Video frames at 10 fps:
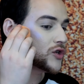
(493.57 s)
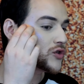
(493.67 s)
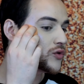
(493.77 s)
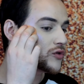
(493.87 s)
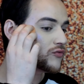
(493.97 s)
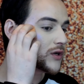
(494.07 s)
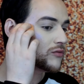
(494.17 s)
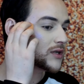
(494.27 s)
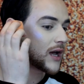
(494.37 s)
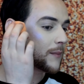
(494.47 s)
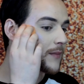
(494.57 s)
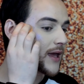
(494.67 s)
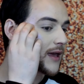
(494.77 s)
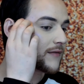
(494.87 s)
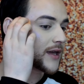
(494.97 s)
so it's real damn
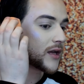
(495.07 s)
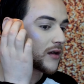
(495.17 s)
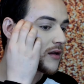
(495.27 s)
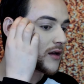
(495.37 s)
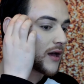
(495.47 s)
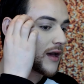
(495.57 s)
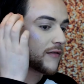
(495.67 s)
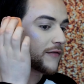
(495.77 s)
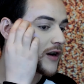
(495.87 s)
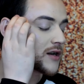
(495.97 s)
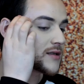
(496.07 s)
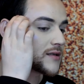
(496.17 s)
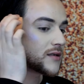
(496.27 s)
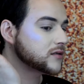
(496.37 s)
heavy at first,